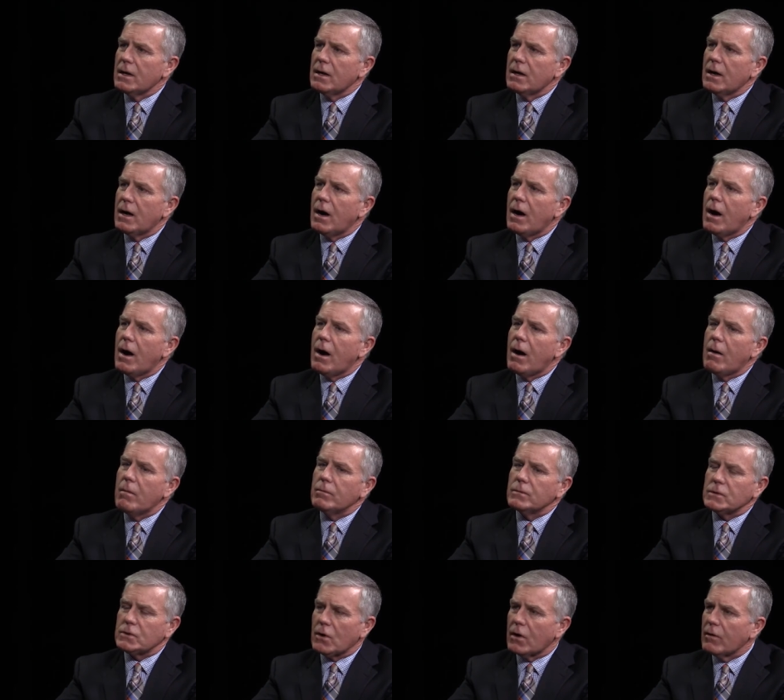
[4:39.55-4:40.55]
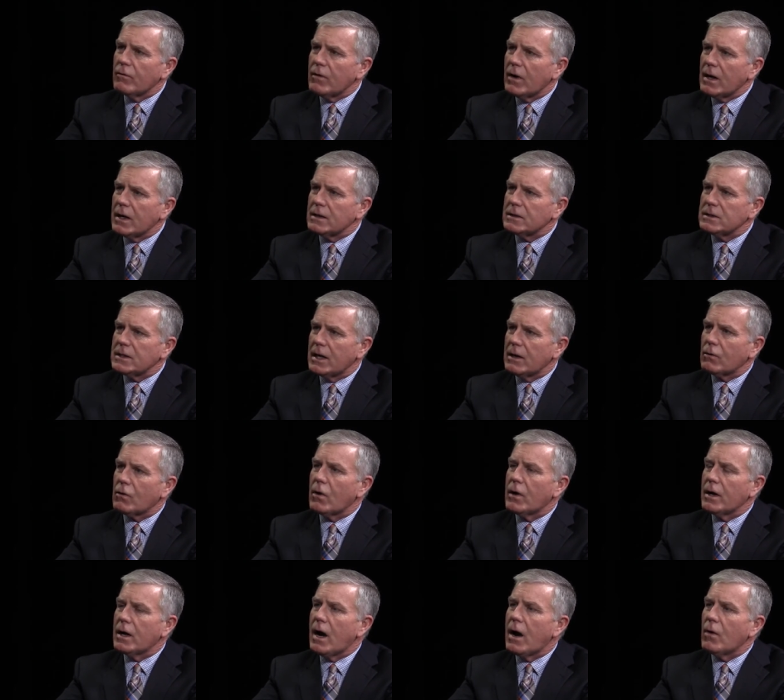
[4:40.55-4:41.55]
um, serving St.
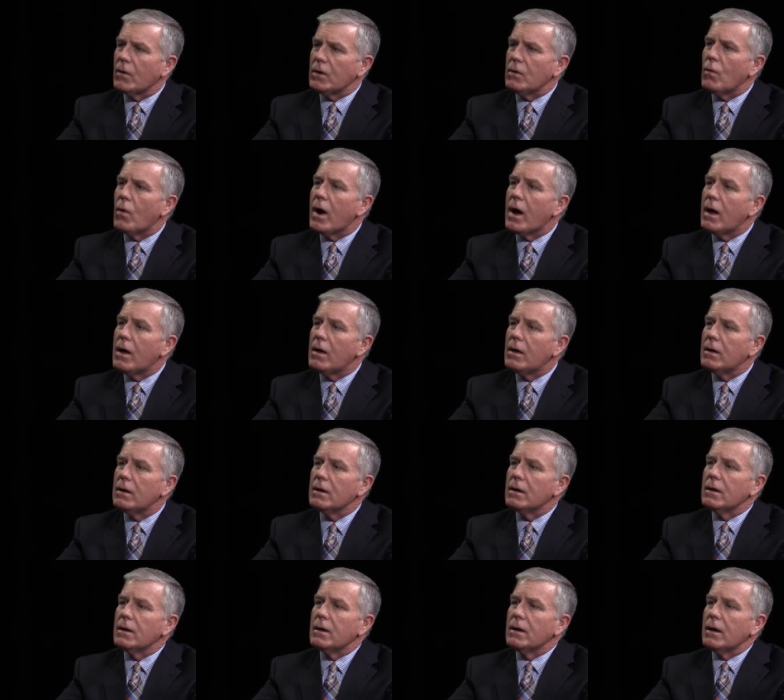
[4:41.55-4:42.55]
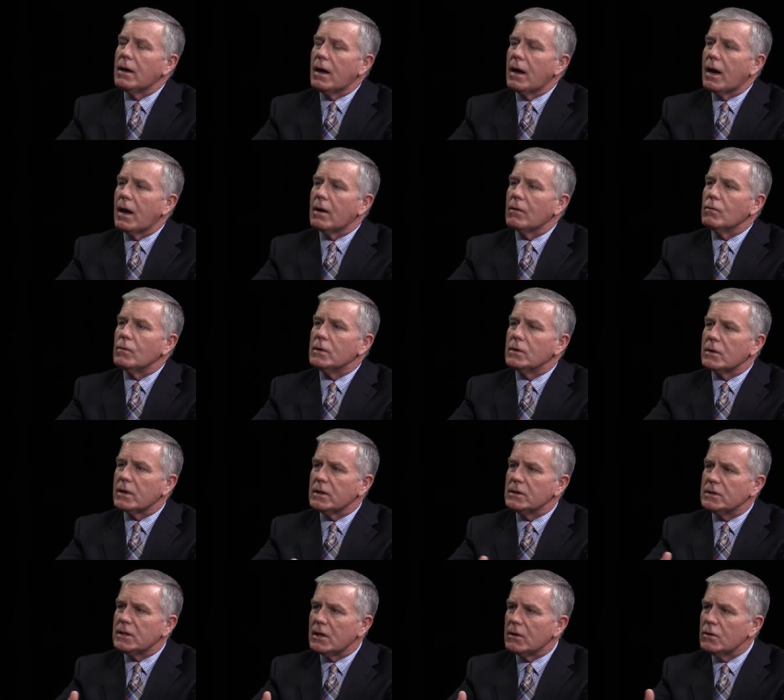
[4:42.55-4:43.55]
Croix County well and will
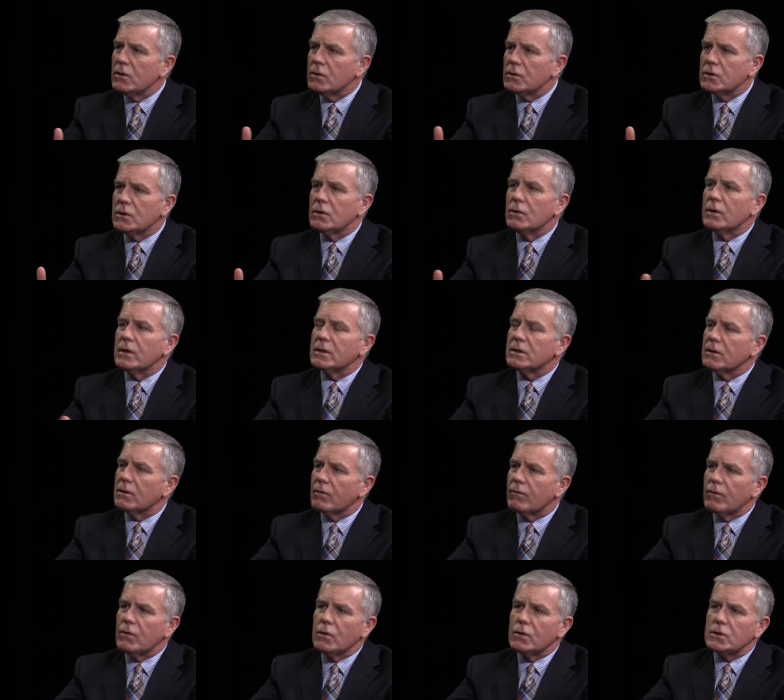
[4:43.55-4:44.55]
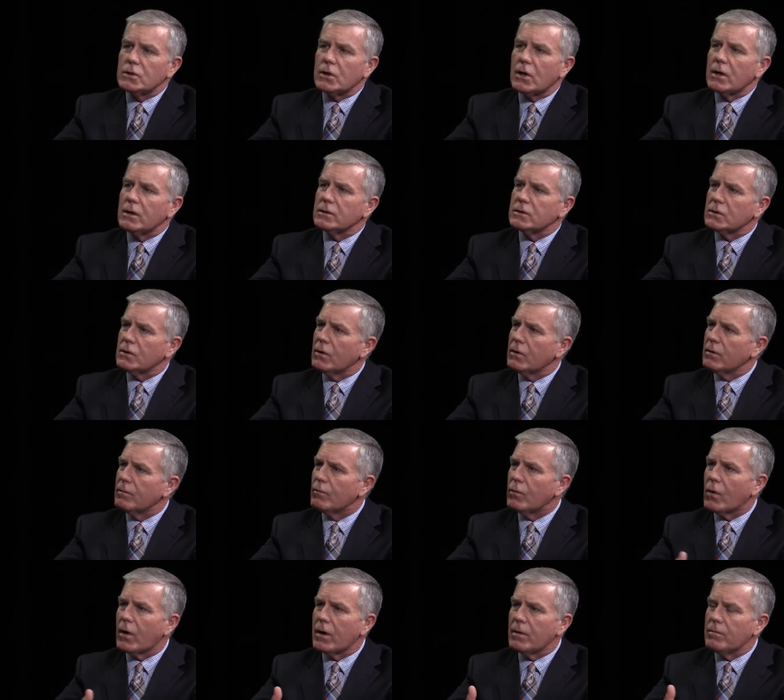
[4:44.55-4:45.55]
continue to into the future. And so the
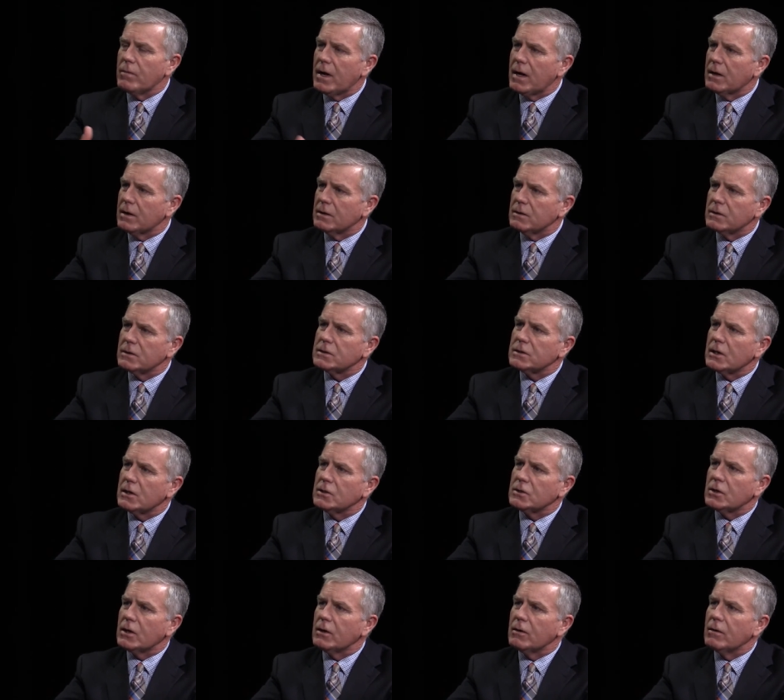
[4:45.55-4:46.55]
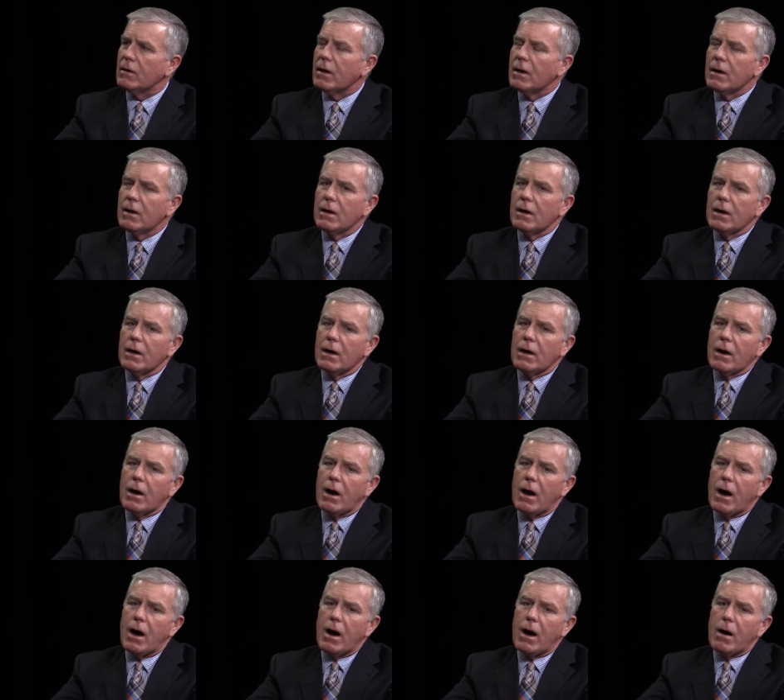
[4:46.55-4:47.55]
board made a decision
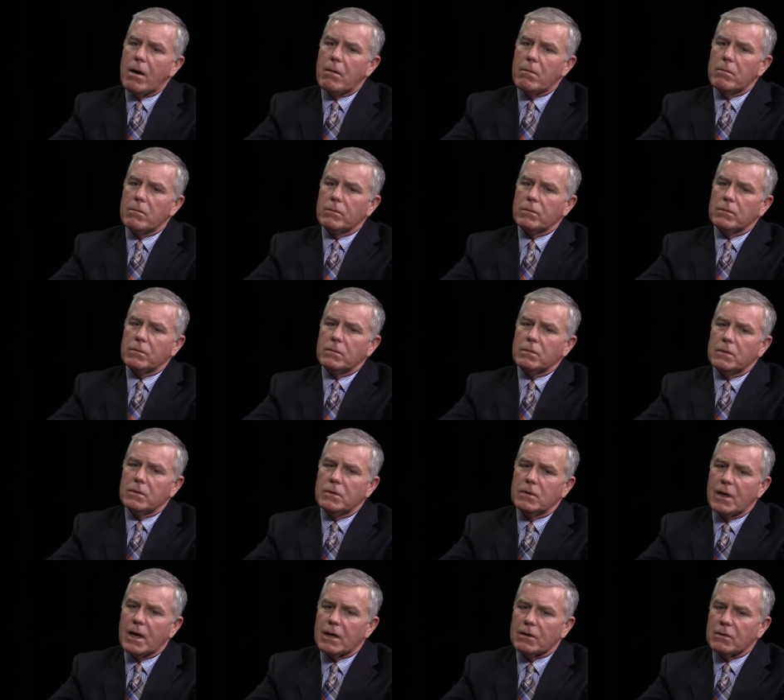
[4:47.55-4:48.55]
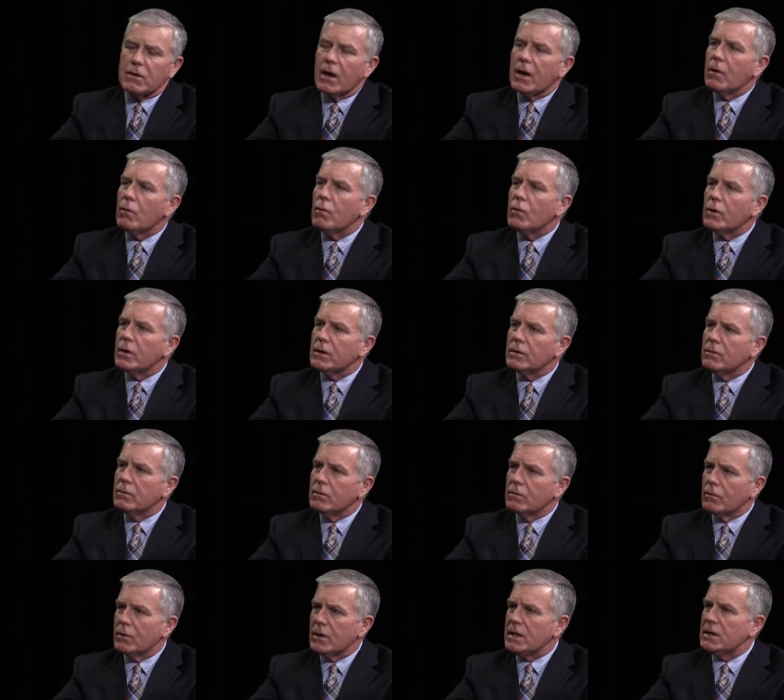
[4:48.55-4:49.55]
um, that they would
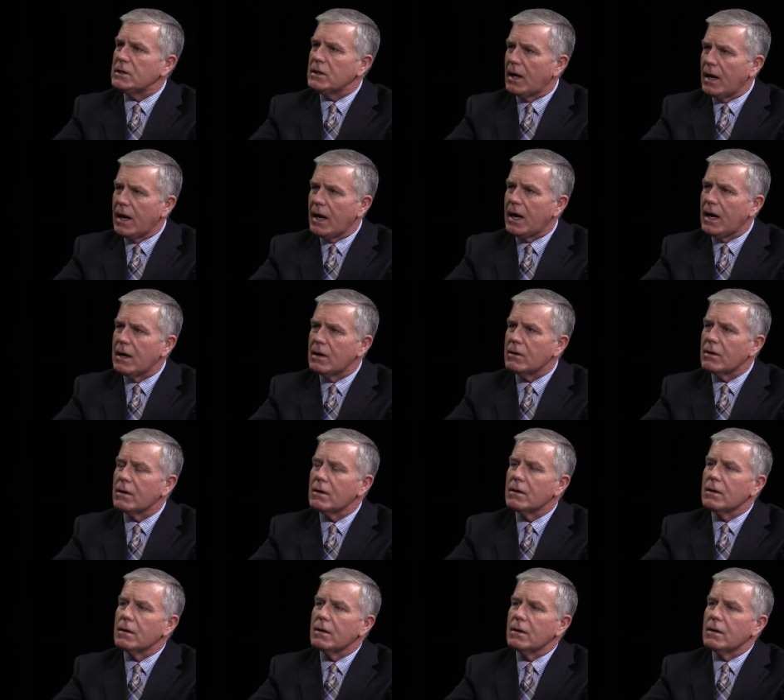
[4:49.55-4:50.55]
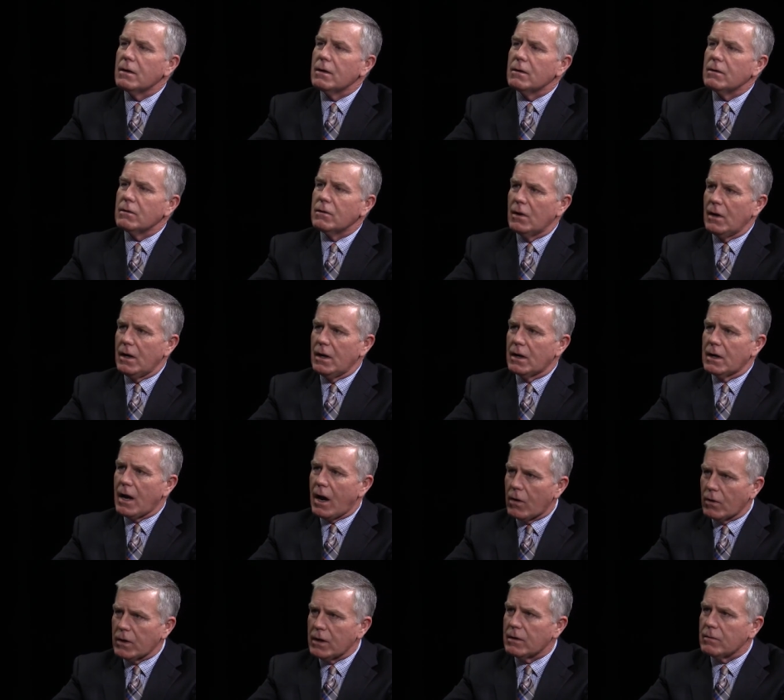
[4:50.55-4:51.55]
retain the
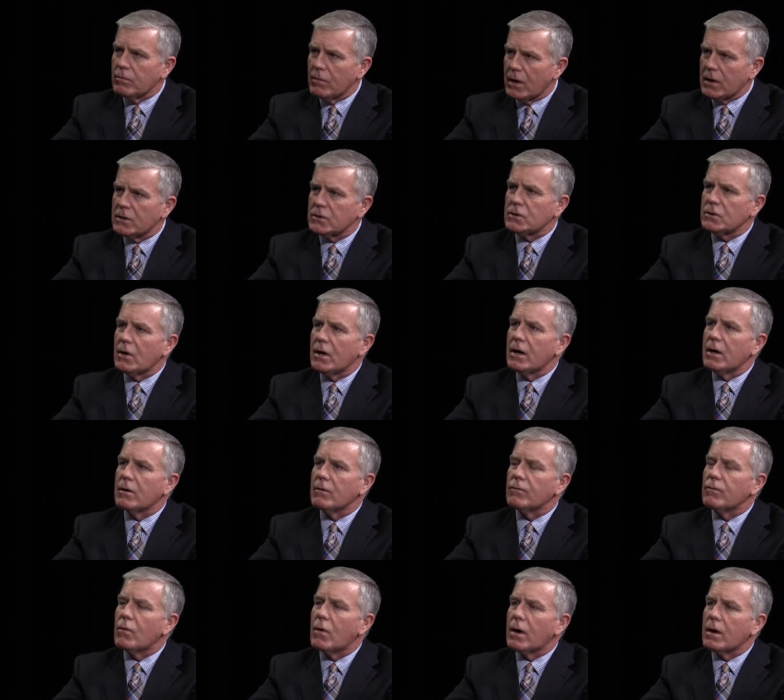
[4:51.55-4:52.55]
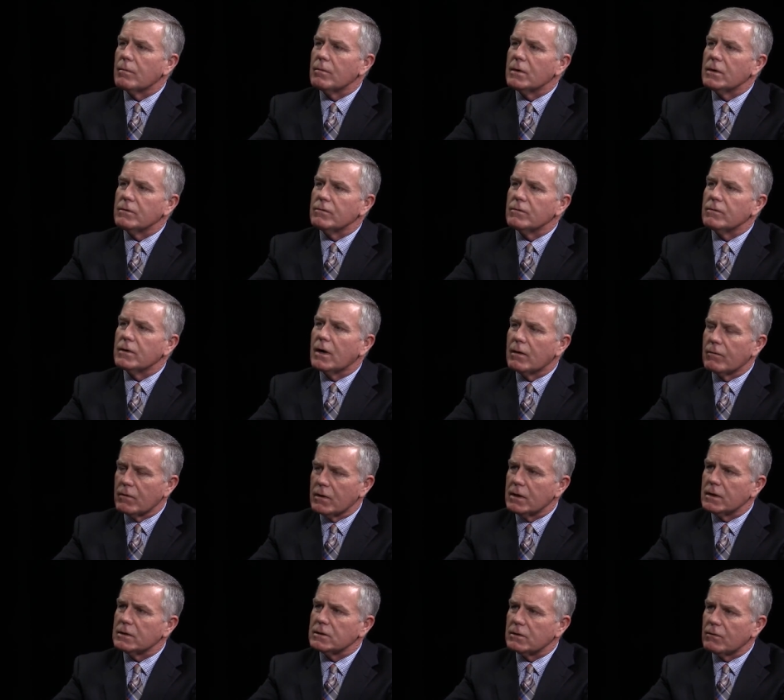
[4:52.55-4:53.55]
county administrator form of
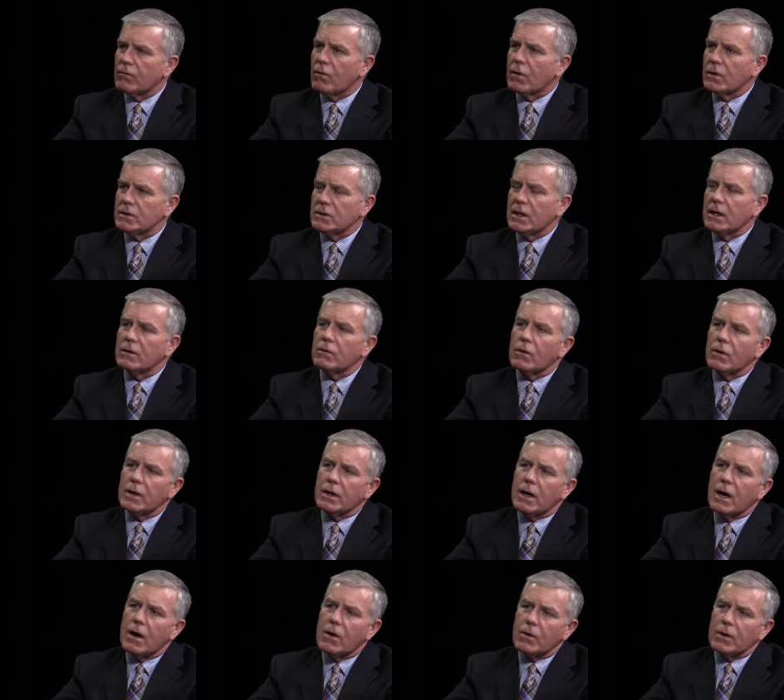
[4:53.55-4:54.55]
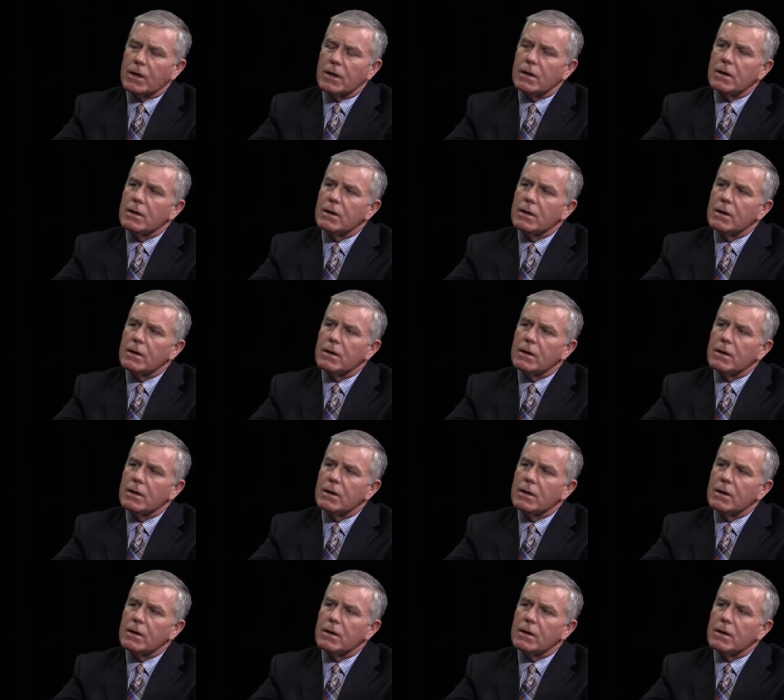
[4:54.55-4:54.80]
governance for St. Croix County.